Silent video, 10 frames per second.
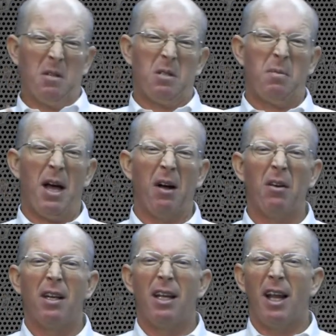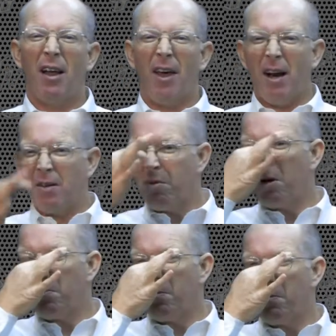Smell. Now that
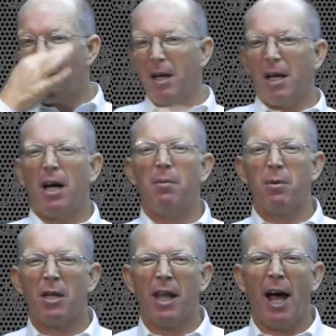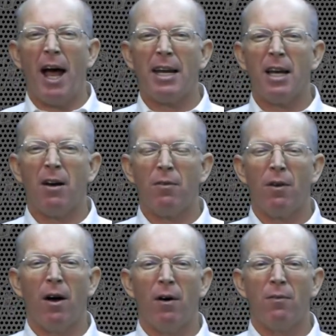would come to the idea
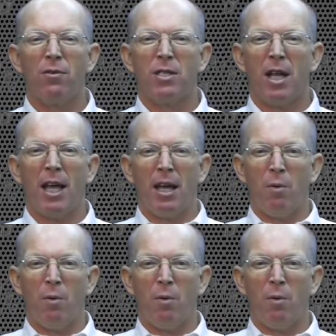of stink.